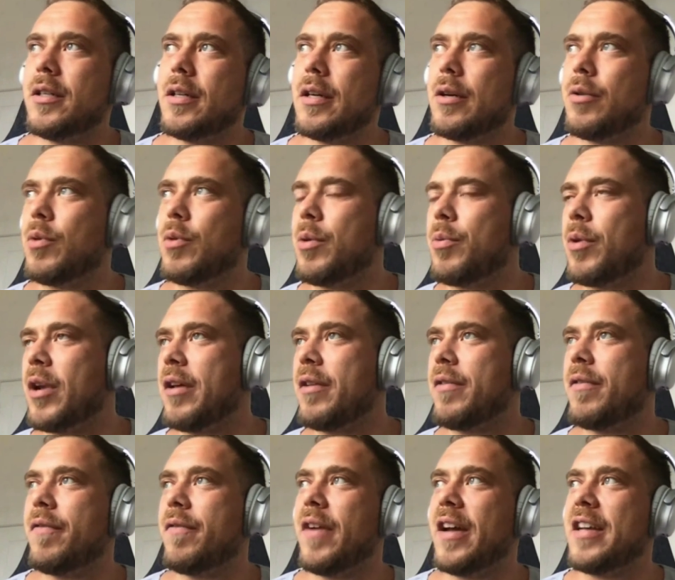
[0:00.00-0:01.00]
what
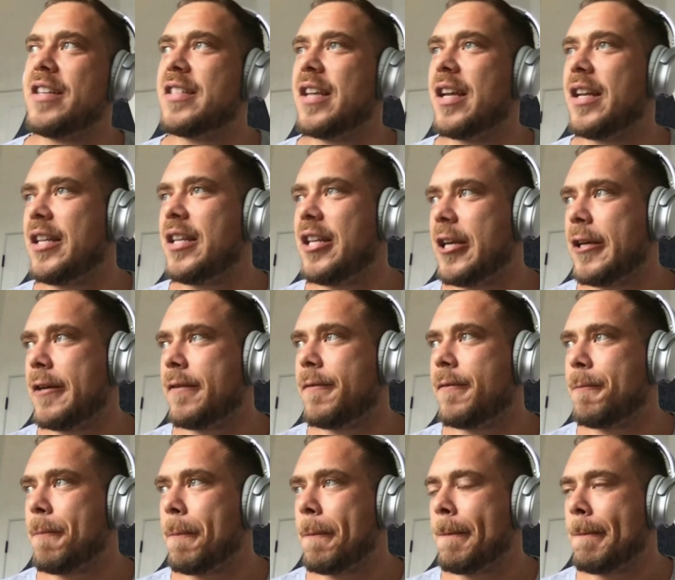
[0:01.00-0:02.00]
advice I'd give?
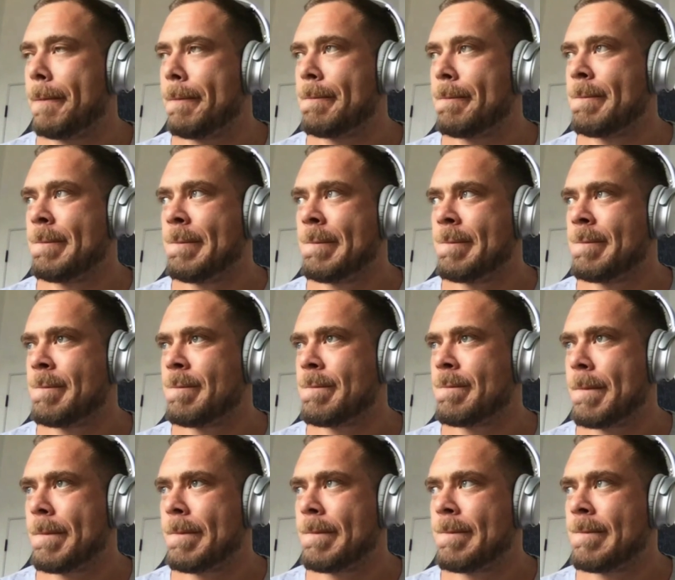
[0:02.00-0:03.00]

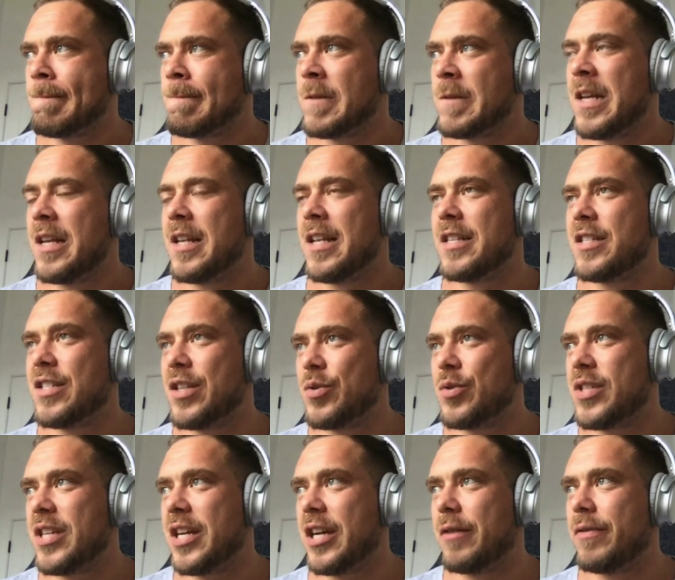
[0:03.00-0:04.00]
It's so
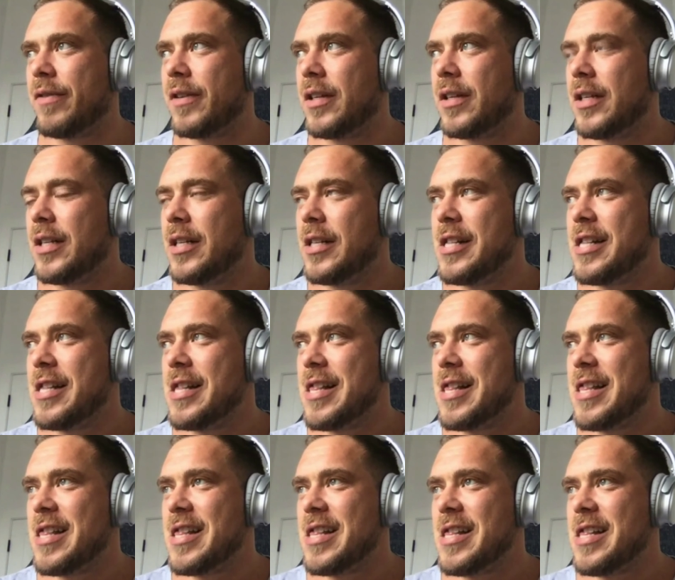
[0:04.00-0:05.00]
tough.
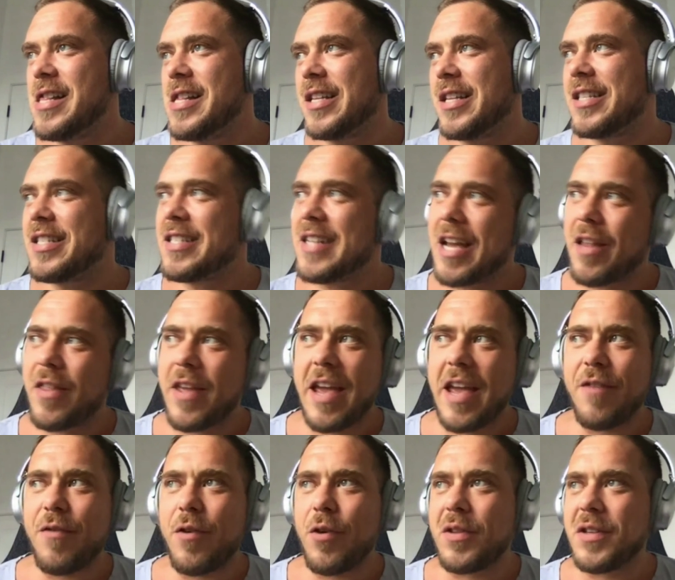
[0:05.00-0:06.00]
Because now they
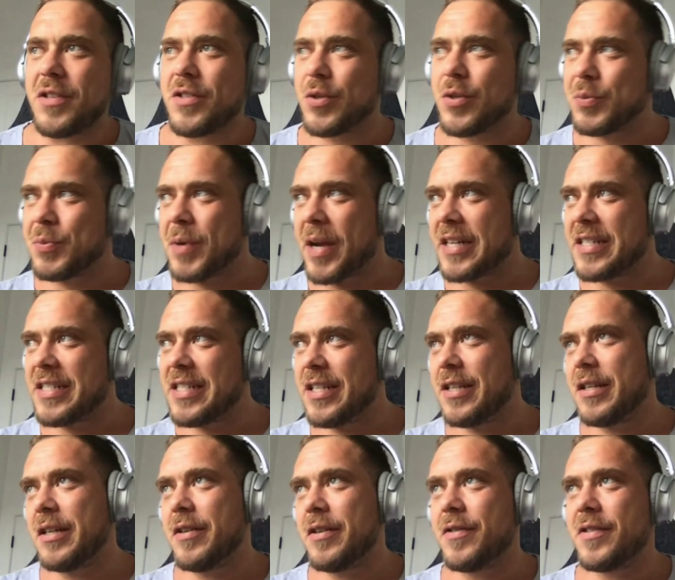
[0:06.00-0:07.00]
have all these
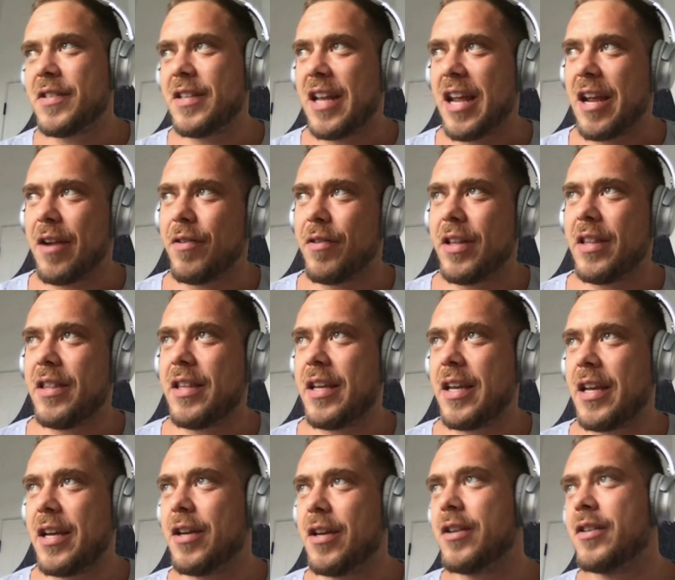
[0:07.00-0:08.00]
directives and
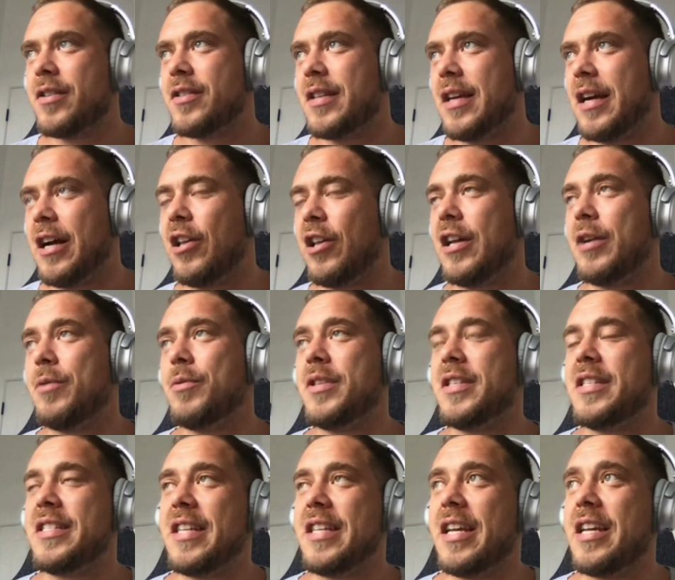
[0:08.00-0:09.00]
everything else. All I
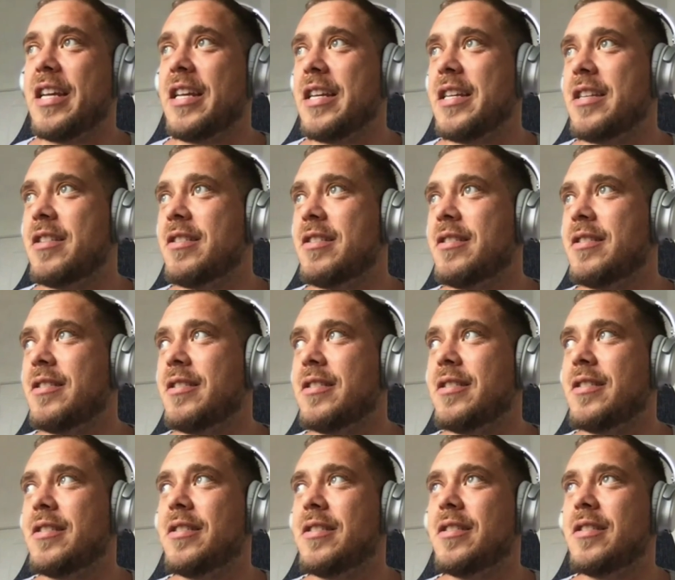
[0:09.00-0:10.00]
would say
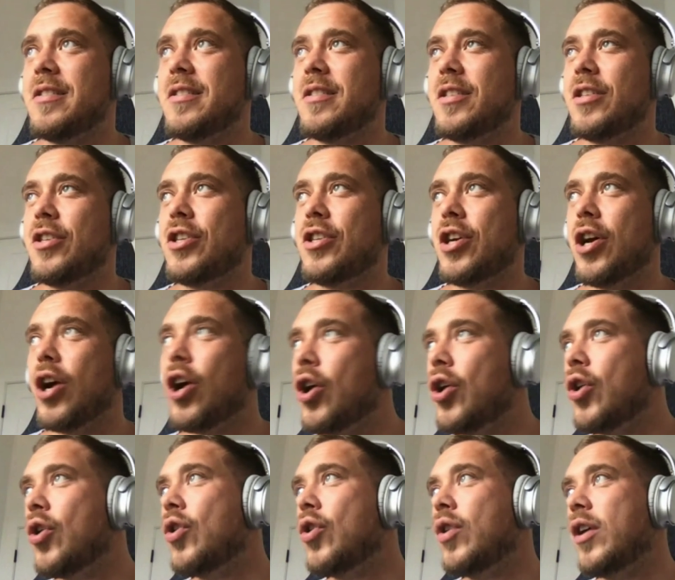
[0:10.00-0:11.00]
is
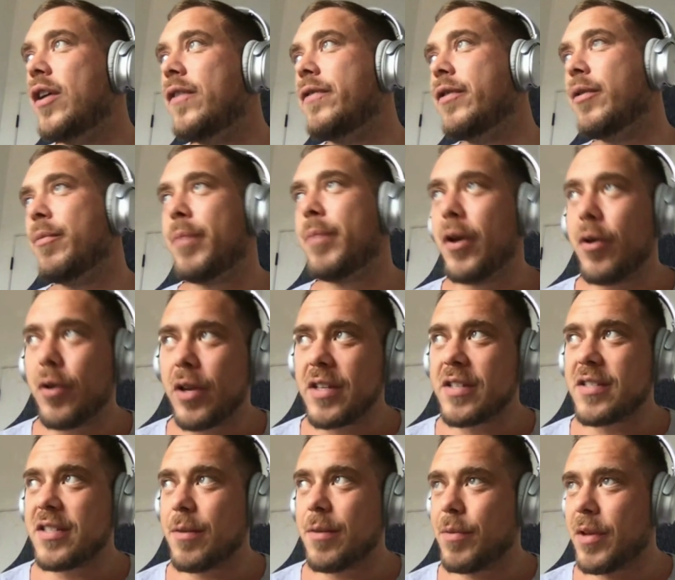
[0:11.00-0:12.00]
if you're building
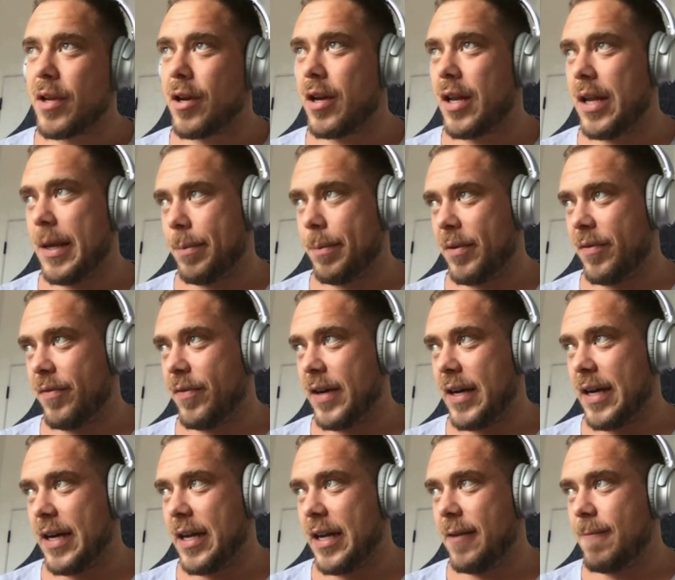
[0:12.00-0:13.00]
something on
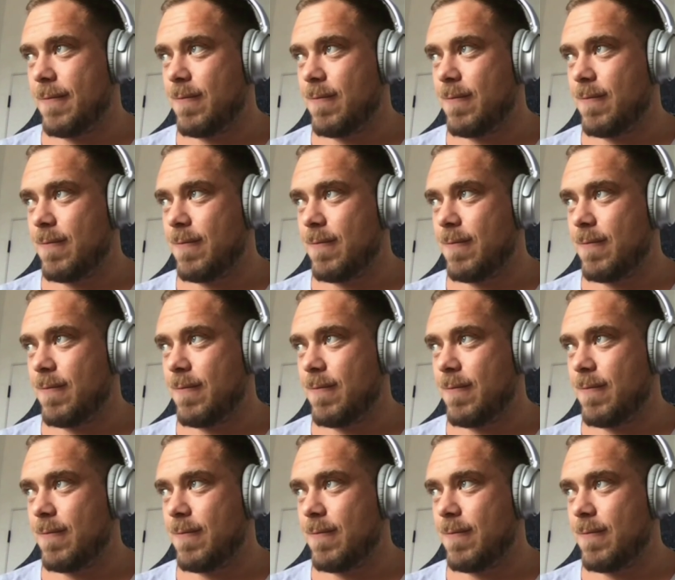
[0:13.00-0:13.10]
Amplify,